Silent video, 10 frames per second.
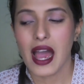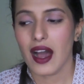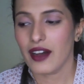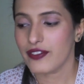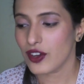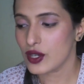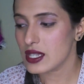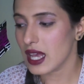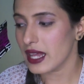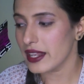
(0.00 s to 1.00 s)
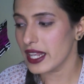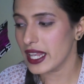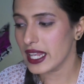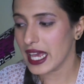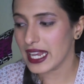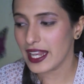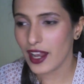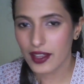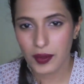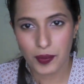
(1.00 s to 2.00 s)
Of course,
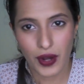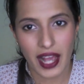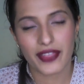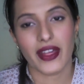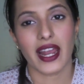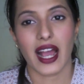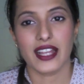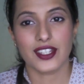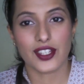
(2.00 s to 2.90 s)
another brand that I